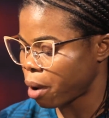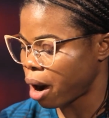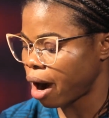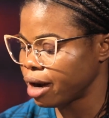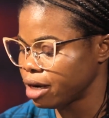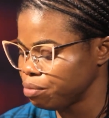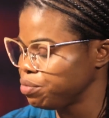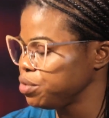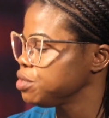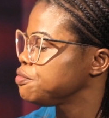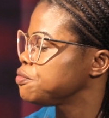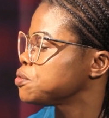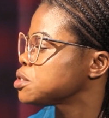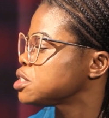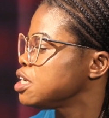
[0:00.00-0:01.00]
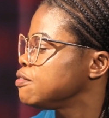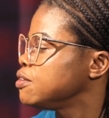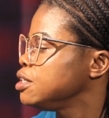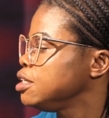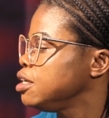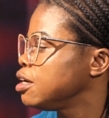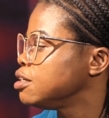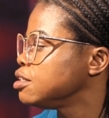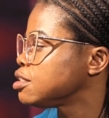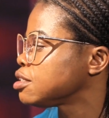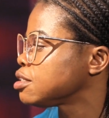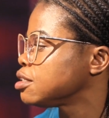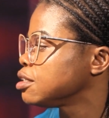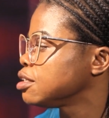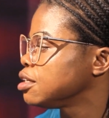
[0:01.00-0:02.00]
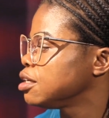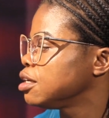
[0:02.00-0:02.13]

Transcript: Paralympic for 7 years.